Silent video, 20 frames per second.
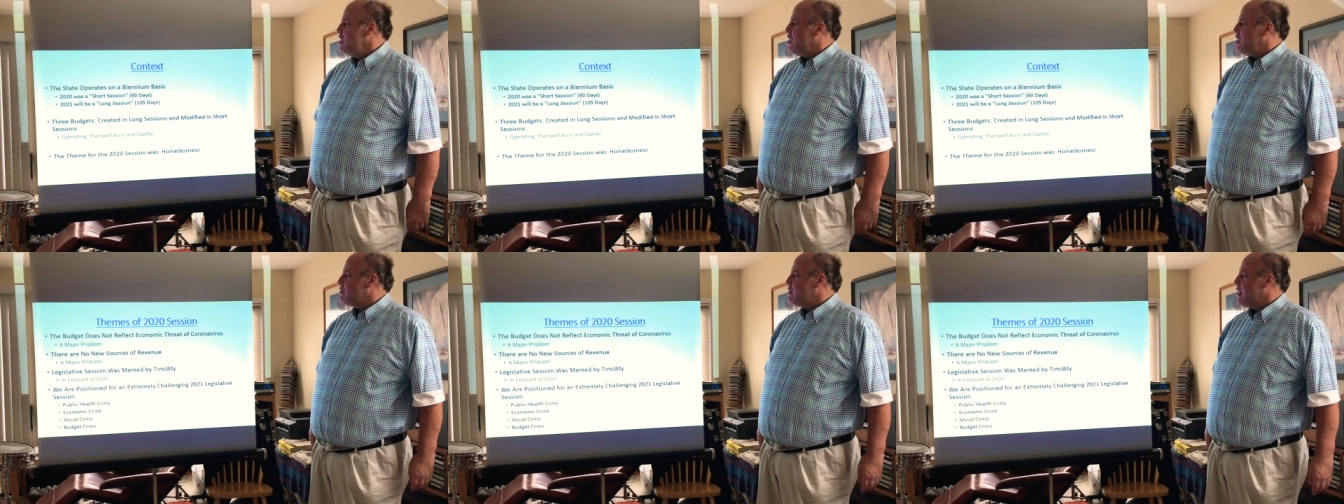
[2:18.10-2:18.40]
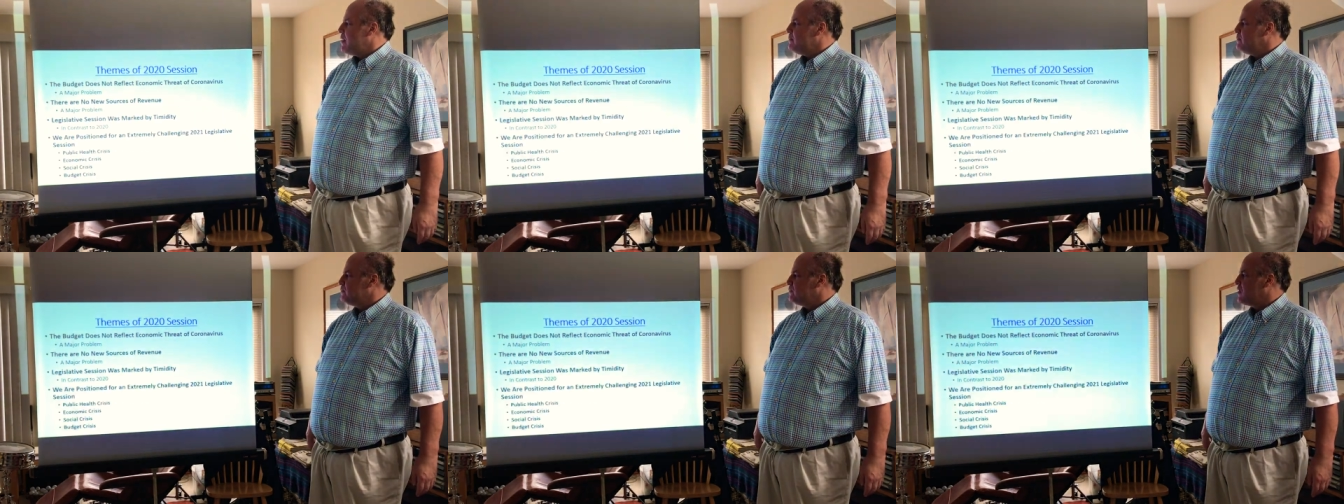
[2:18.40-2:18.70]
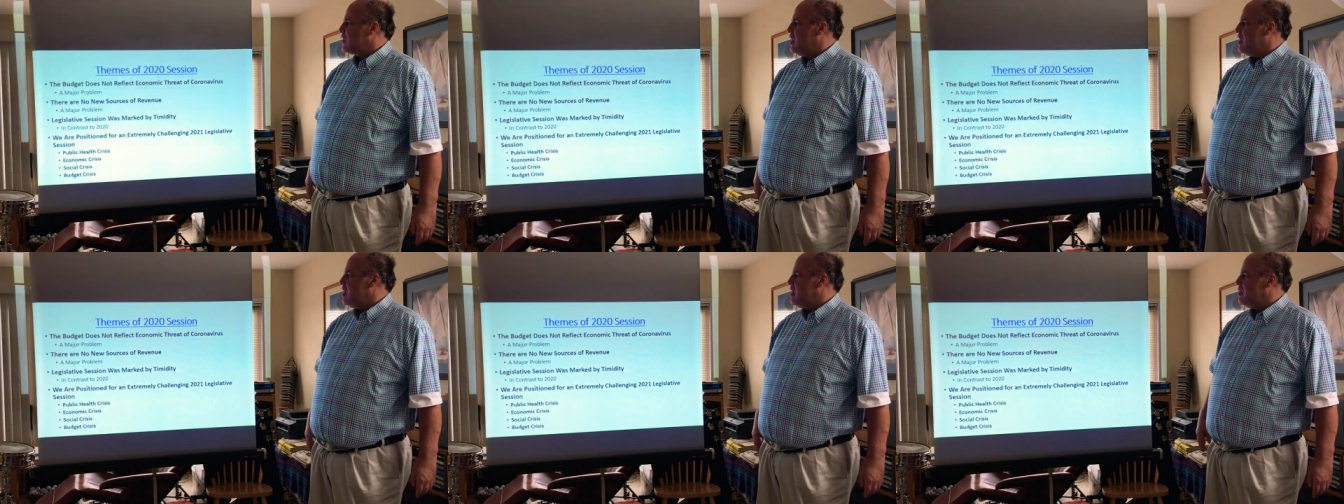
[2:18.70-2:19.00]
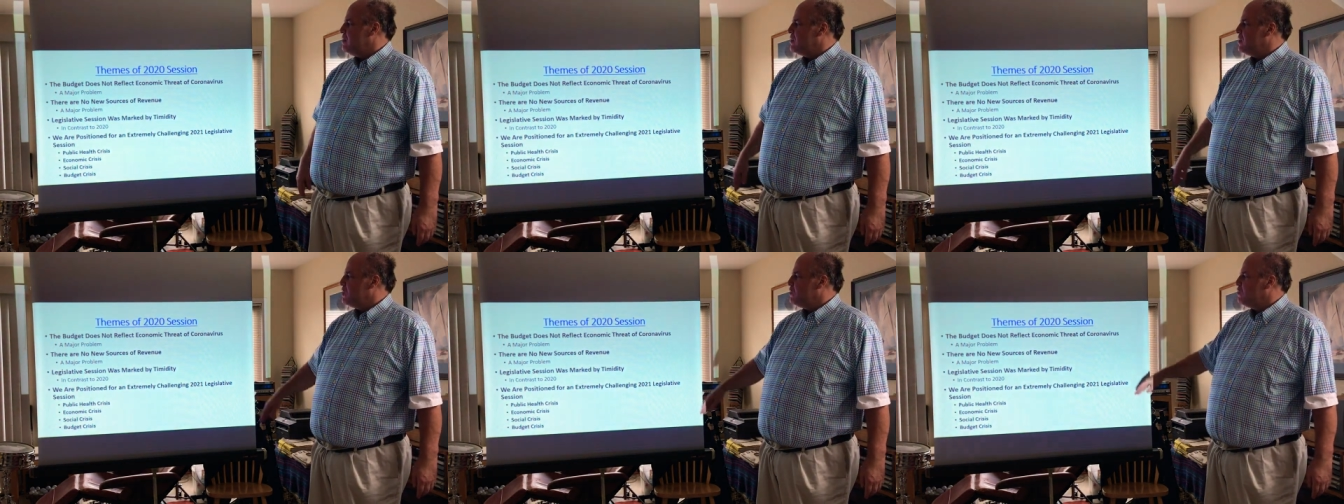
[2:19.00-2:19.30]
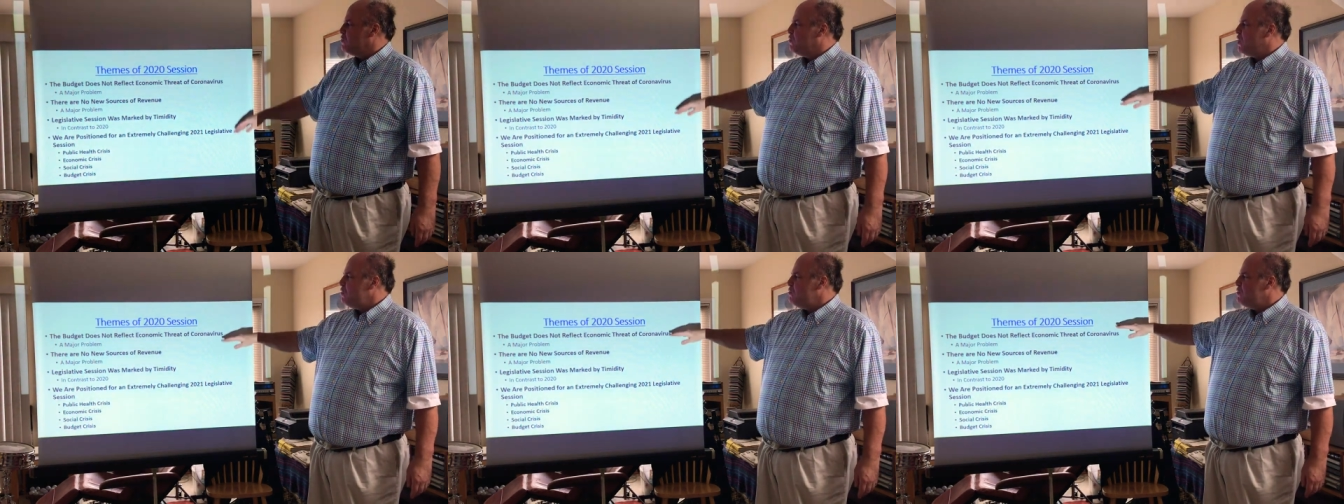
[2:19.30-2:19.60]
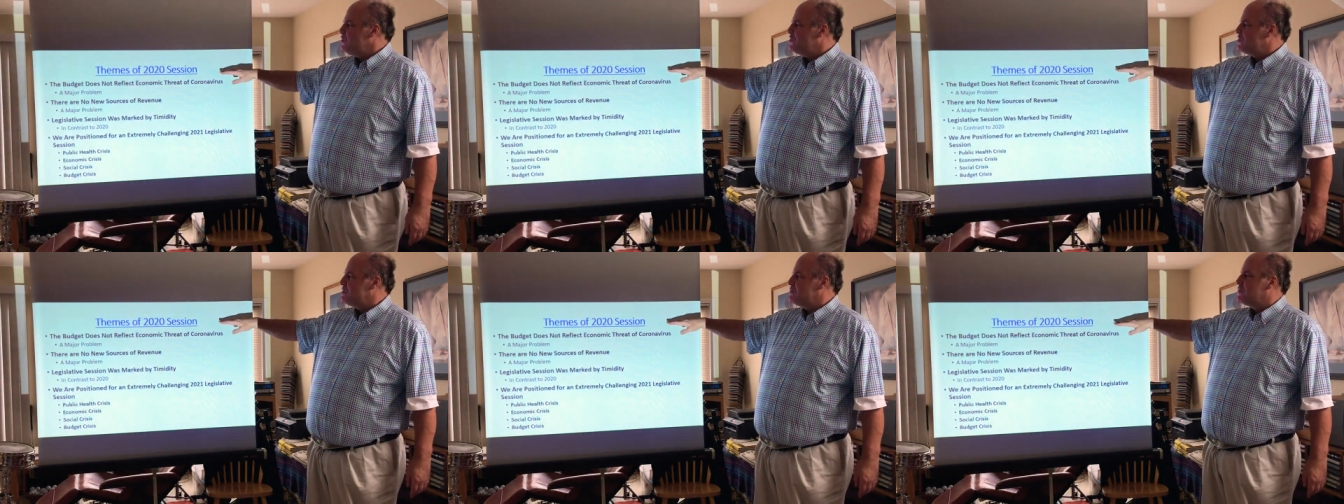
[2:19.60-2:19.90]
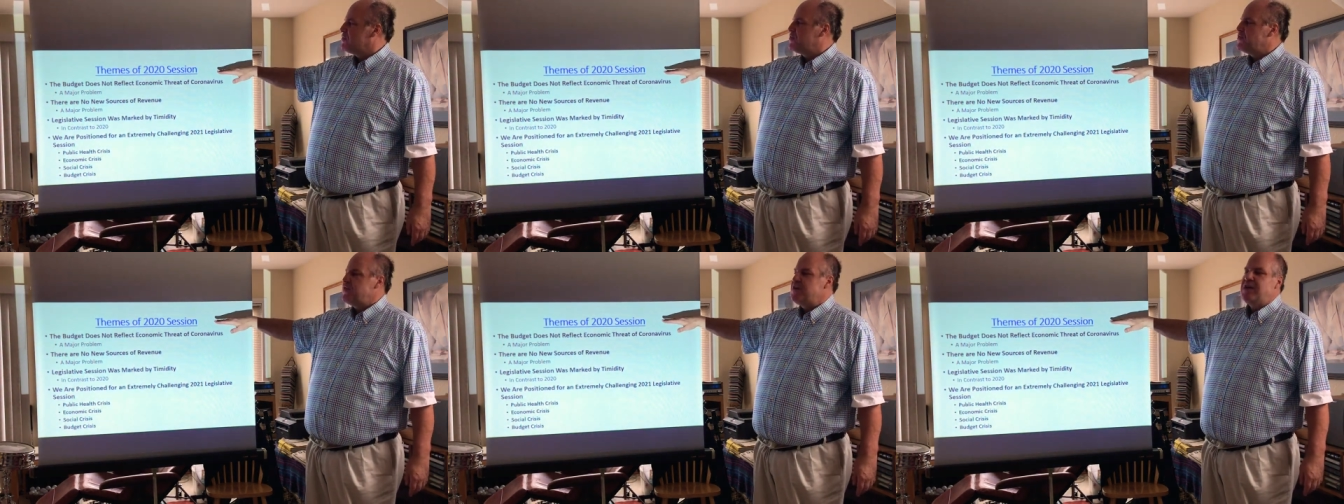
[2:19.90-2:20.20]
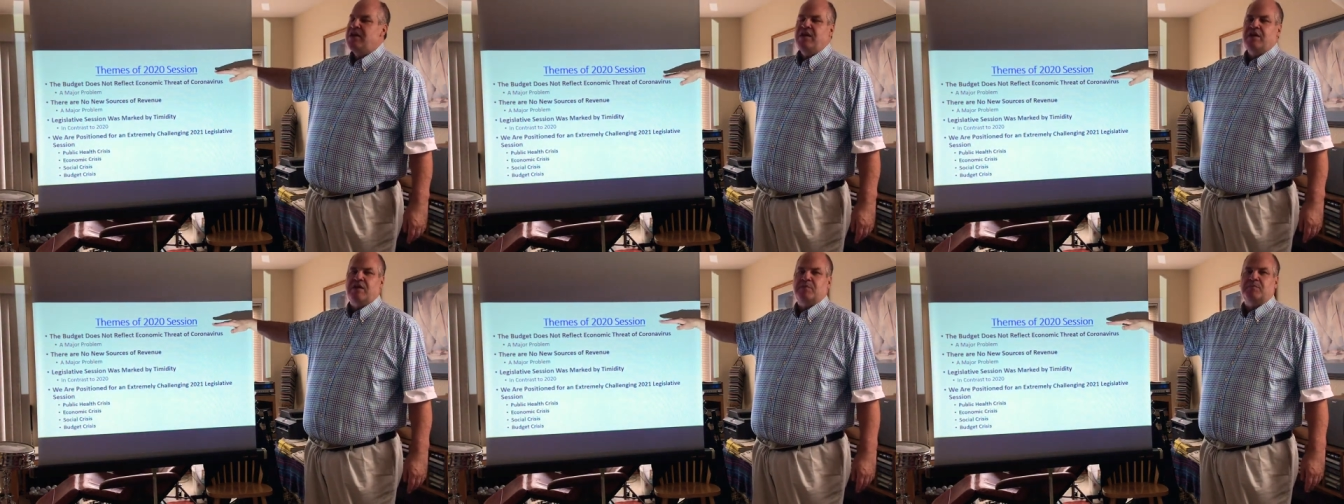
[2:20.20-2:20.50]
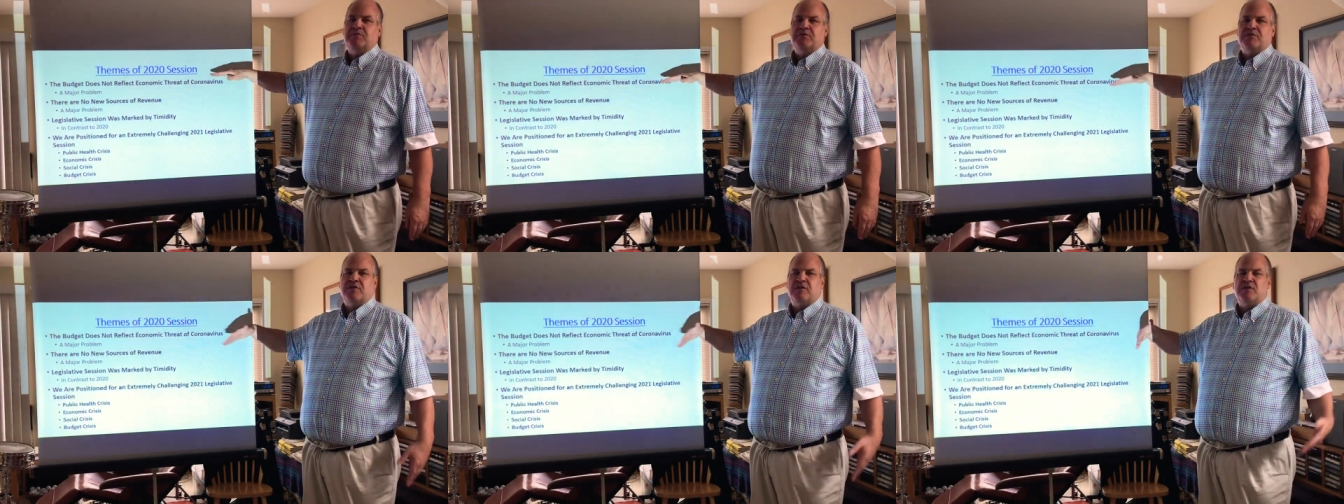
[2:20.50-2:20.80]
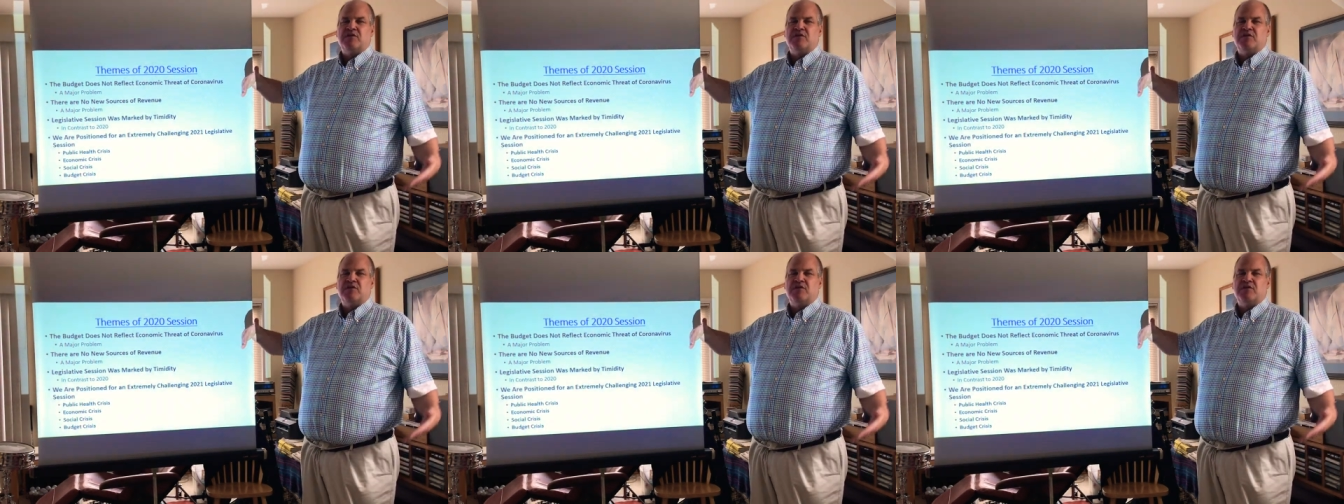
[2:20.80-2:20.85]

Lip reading: All right, what were some themes,